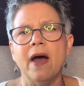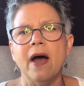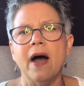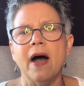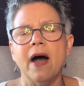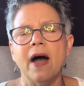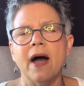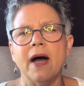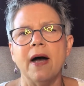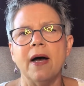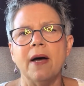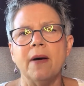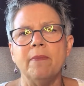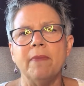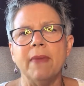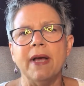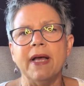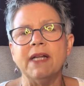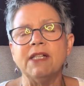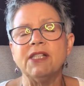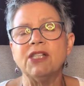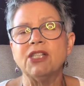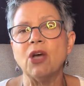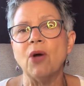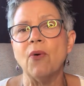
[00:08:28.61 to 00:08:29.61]
Um,
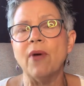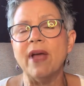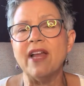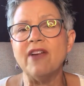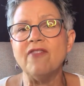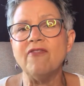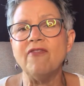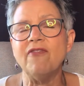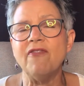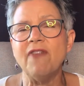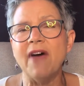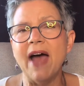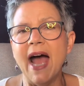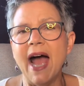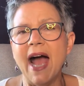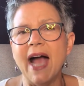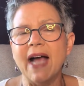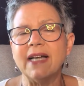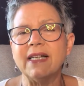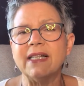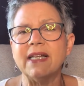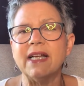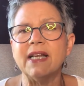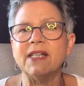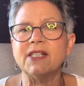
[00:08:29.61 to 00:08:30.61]
and so, in
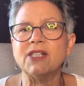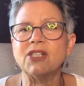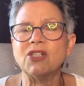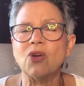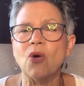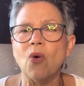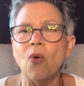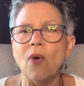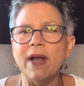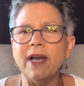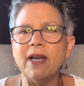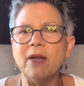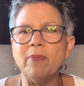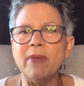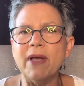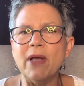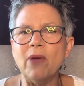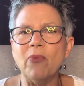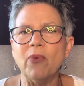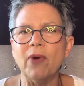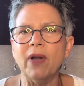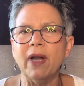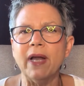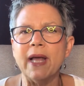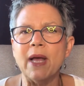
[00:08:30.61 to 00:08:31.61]
fact, it's going to be
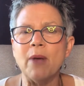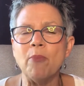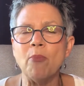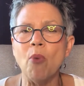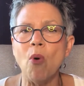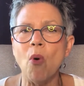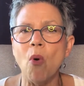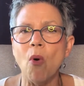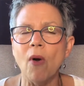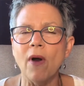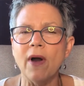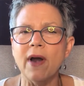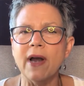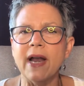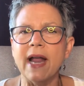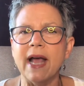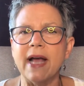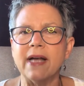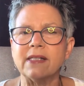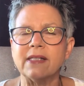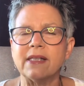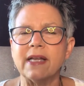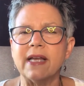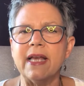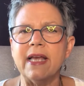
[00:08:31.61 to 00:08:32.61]
really important
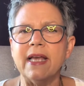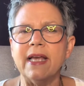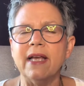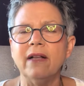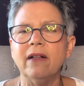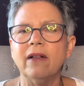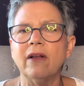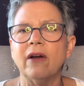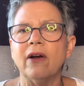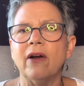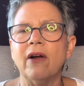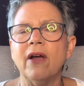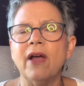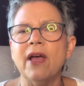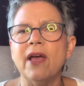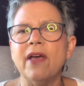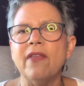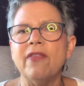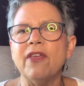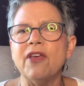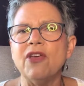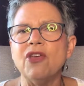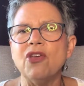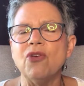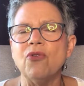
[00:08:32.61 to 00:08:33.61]
as a healer
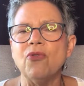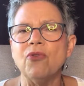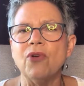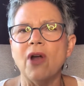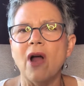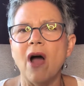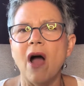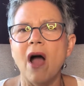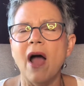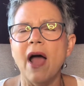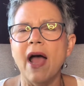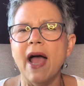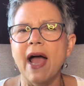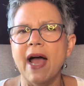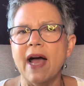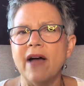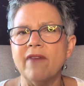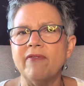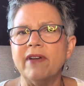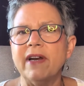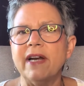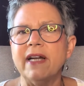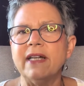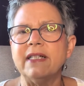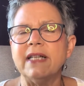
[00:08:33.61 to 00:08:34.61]
that you not
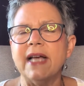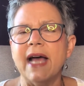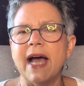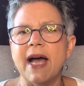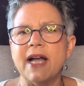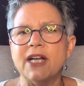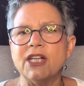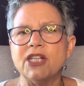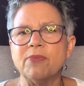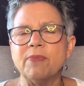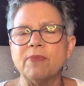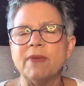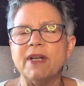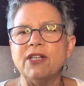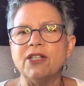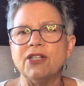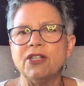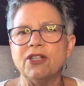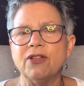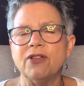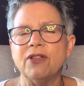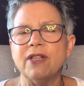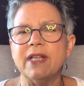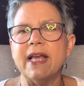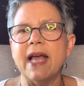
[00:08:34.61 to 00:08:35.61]
have an attachment
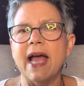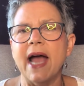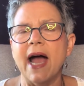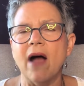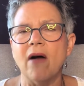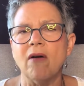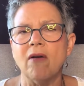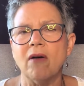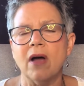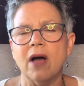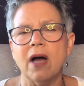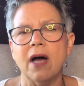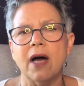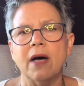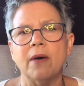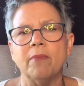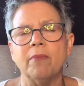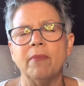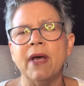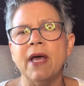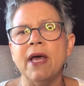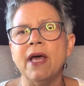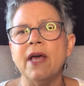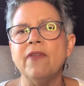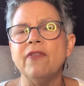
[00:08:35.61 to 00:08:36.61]
to the outcome,
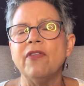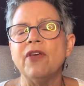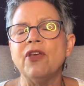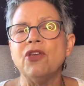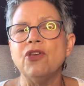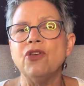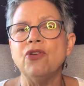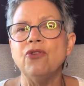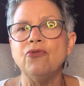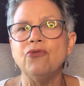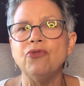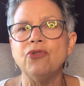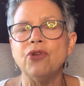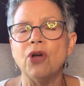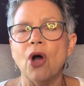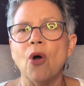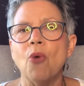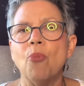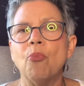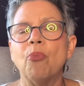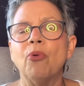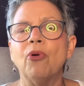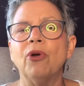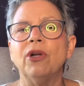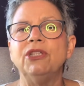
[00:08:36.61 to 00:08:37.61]
that you
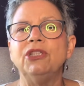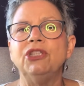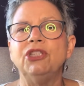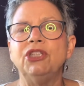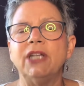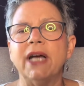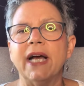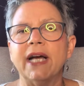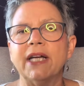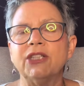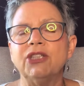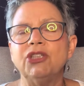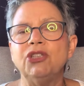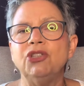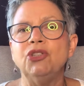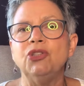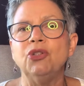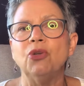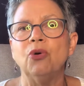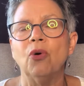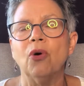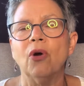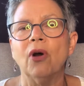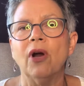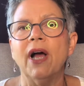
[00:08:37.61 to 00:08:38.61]
don't project
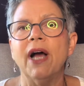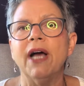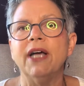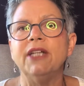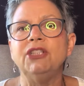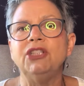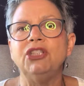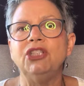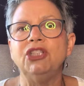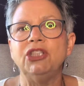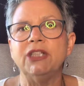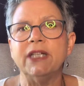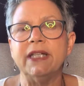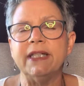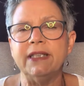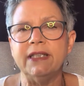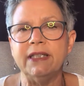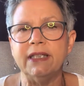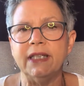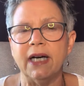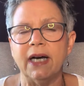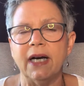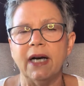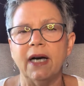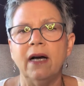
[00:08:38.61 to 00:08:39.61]
your
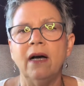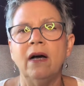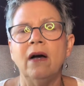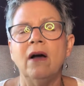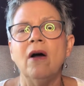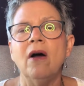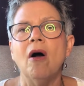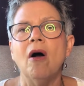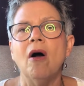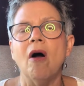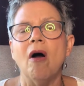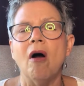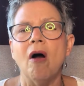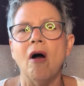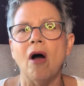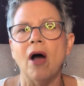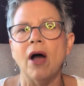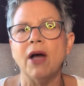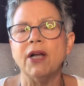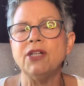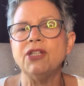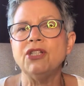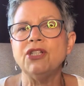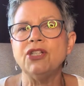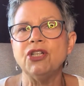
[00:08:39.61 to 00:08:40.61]
agenda
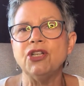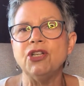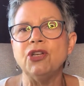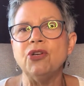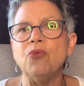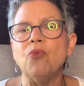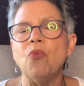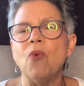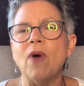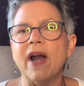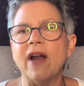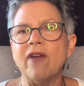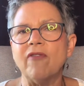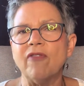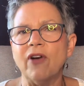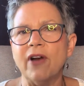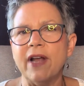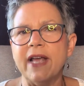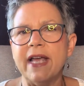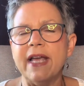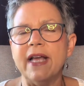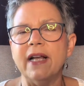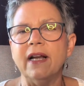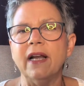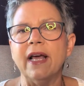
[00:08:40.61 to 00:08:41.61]
onto whatever
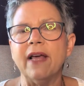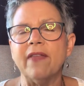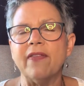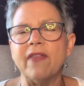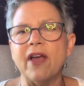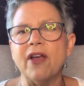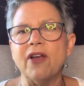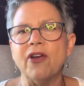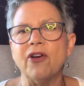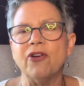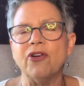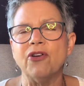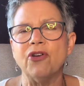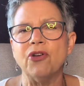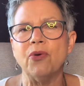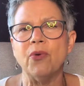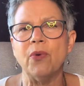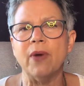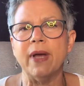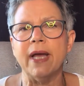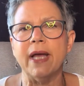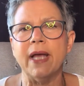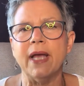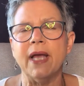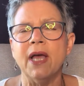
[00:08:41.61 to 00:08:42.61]
healing that you're
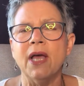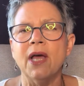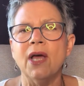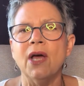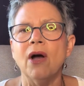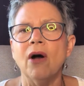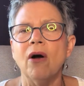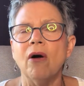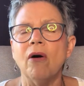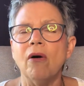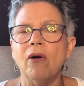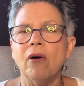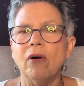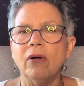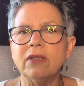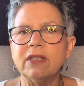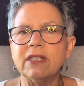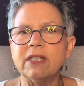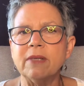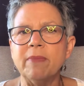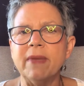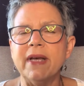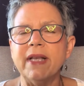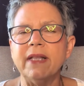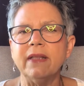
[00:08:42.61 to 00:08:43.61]
doing.
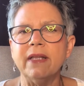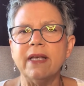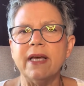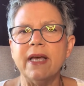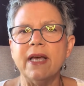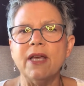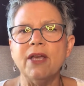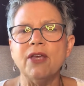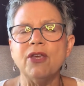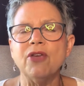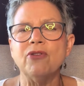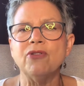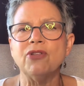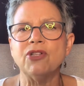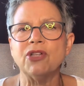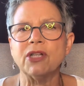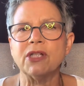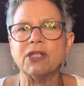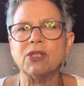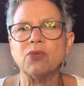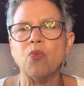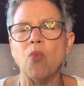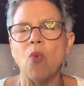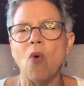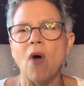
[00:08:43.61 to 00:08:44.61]
Ultimately, you
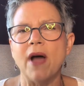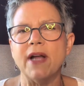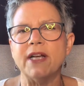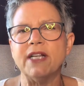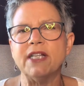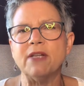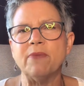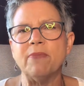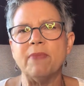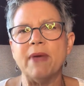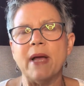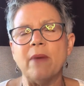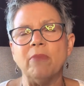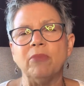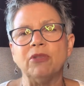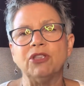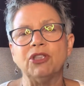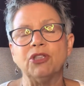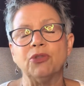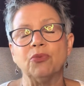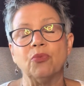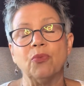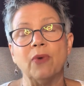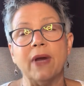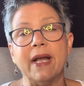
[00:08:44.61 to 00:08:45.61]
just want to be able
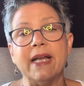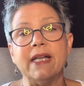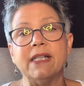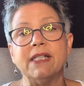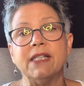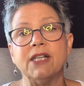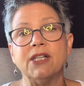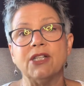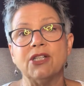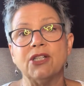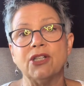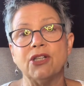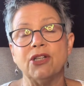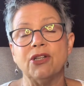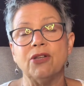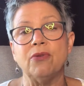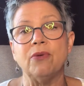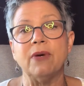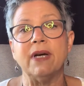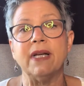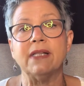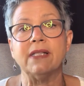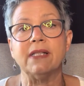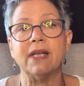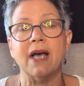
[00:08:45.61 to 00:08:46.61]
to raise it to
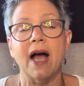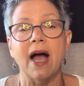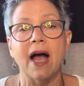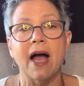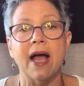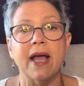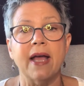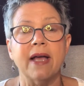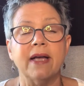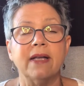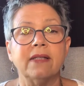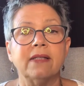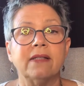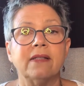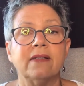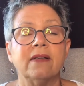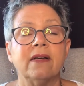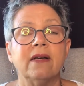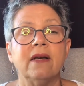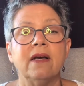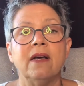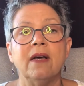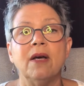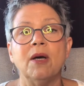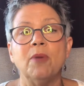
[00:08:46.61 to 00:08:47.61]
its highest
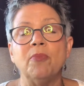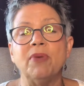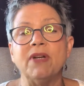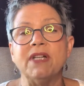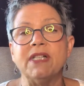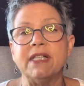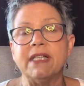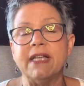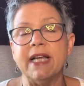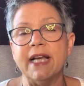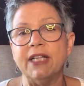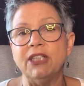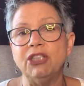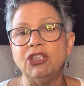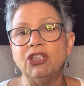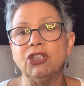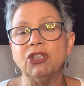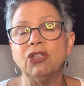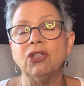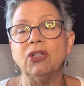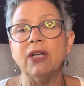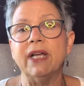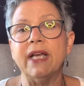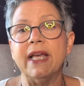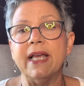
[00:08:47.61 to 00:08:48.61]

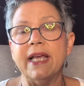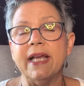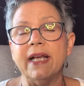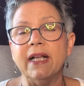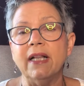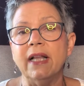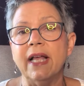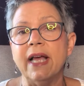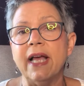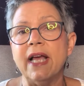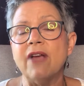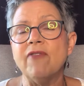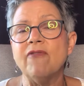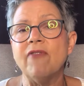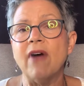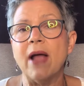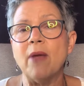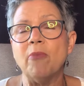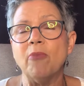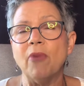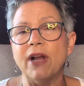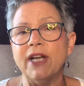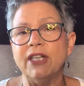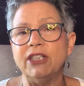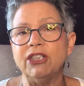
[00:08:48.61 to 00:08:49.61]
potential healing
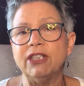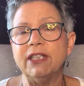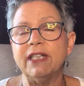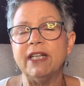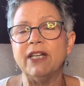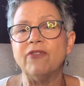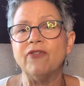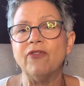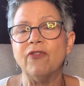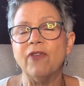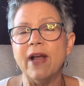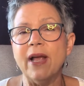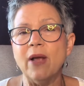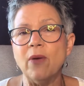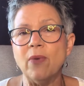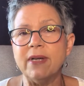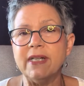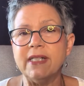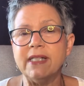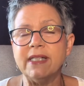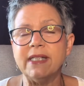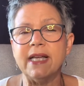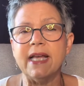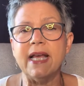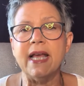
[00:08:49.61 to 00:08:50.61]
vibration and
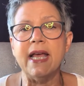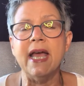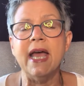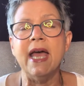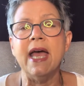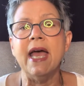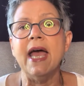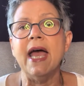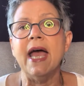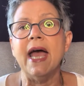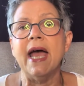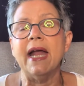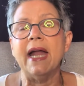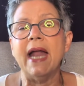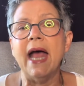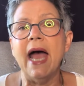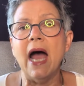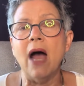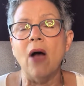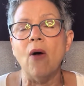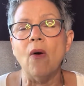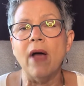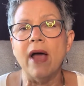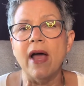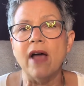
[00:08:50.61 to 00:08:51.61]
frequency, and
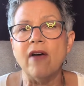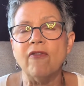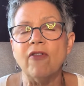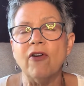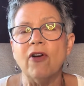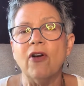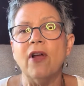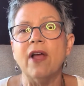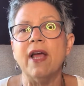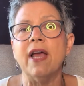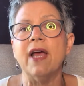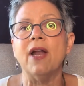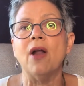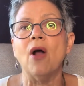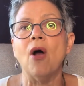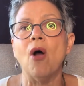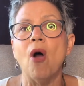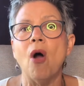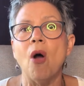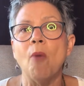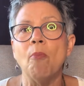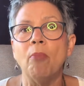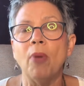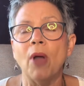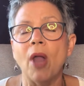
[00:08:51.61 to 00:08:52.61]
however it
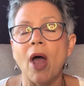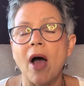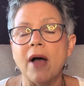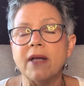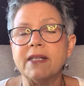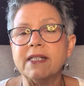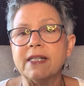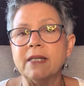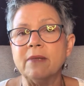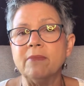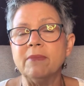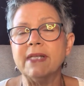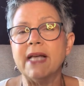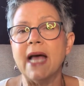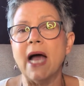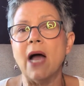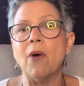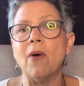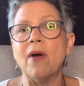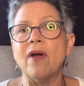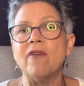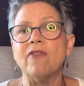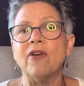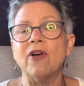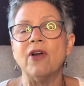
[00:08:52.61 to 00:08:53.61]
blossoms,
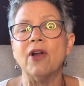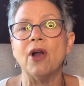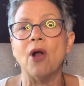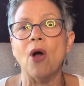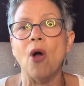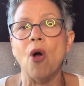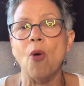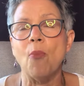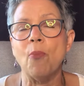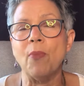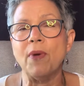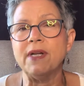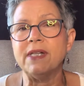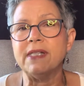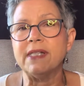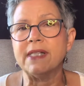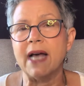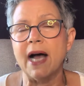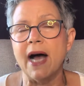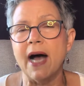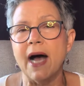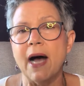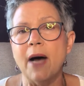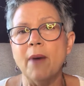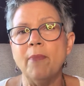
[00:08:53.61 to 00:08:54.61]
however it opens
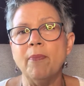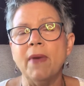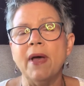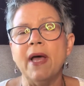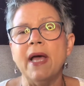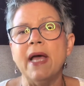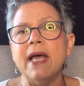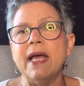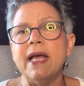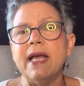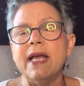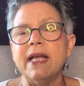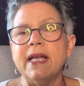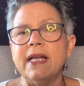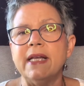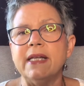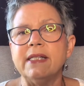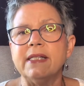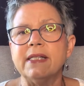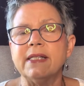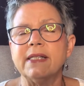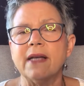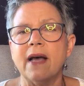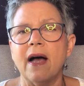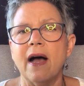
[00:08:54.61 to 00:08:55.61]
up,
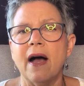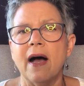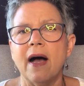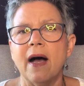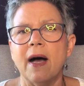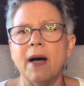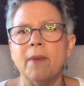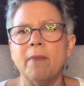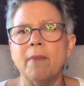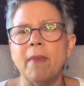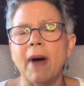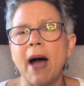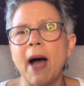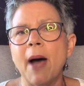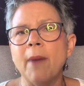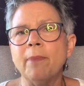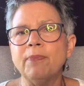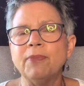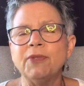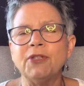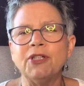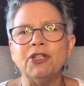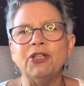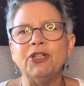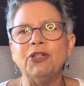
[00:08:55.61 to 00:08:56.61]
is um, up
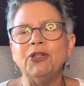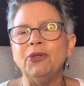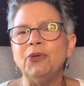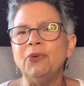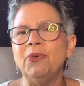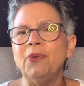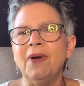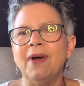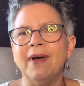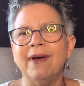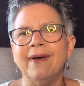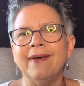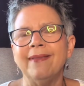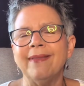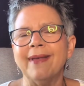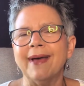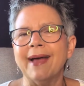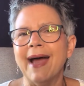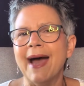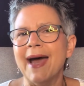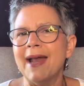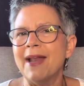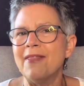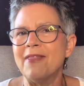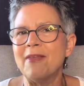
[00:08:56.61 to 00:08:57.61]
to the
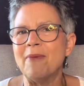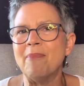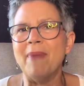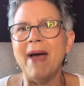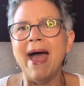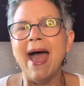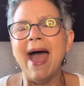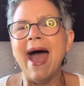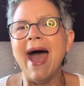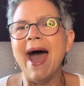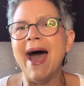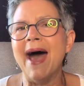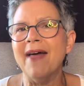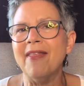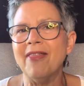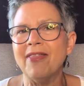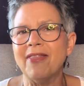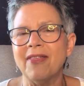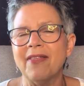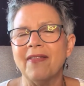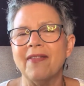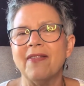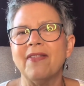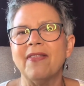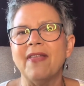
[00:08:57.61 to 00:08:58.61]
kind of the
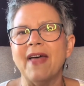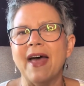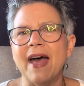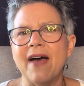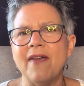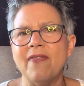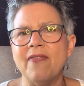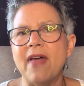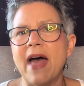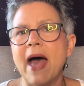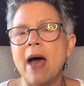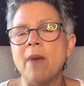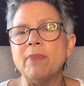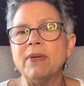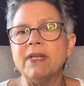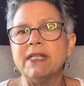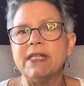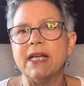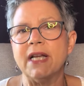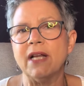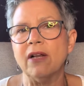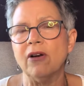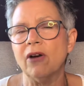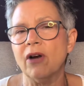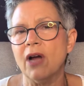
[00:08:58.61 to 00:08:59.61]
path that that
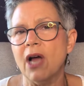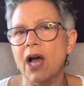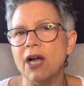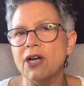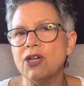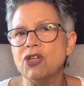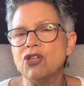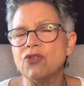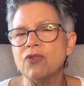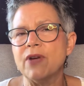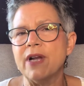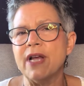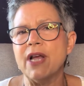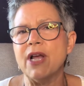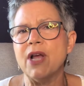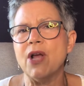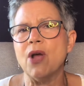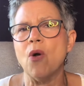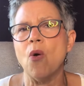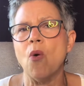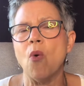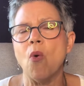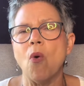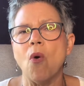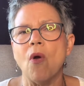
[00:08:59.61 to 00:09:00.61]
particular country
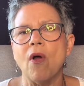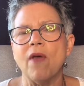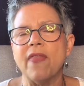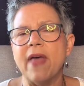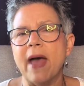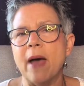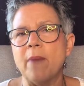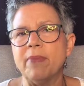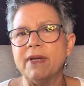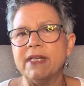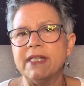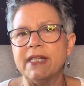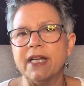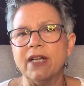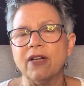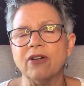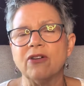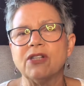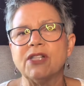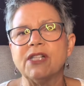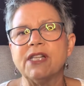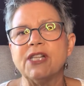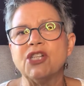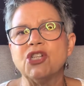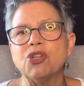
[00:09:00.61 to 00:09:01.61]
or that particular
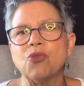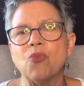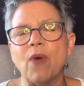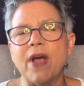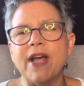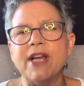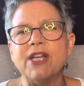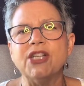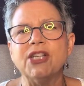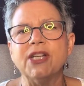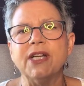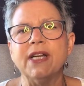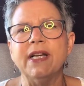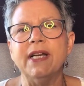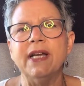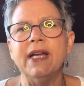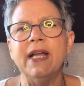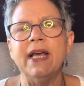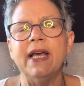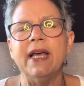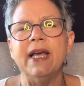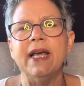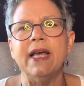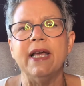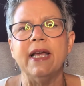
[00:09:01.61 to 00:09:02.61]
situation
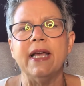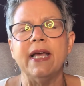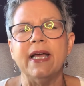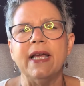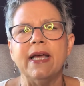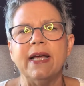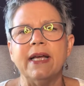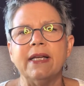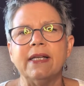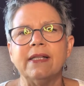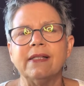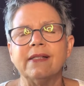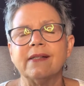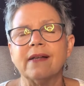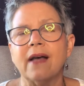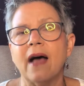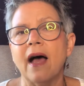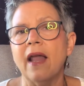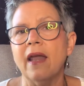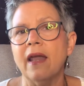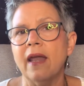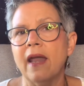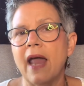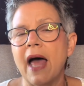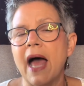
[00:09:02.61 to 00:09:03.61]
is
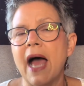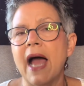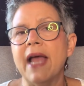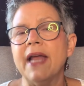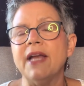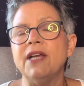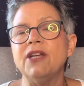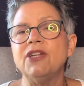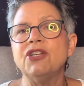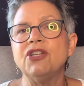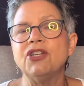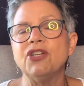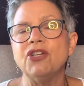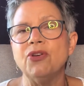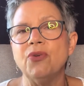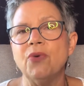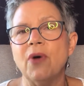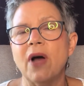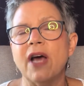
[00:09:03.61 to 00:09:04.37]
aligned to